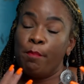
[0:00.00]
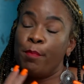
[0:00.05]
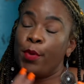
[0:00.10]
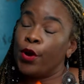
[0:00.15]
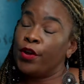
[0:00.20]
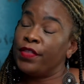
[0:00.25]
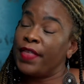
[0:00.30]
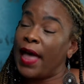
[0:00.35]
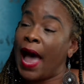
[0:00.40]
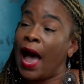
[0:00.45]

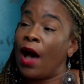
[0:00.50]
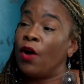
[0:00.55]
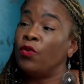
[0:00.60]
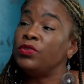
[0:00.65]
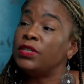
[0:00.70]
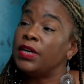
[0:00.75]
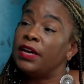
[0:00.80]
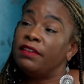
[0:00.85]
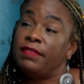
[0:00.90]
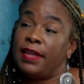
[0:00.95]
birth
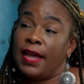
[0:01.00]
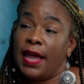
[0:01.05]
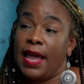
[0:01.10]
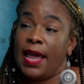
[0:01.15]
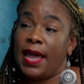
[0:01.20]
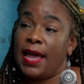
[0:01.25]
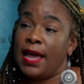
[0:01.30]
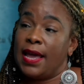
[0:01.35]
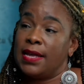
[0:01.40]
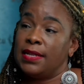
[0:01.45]
out of the
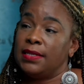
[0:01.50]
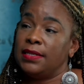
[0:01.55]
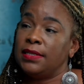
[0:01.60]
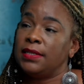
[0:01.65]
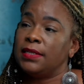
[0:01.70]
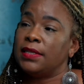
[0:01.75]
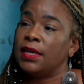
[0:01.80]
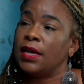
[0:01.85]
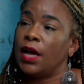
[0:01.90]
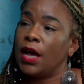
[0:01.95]

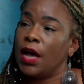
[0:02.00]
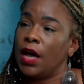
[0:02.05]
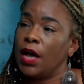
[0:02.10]
hands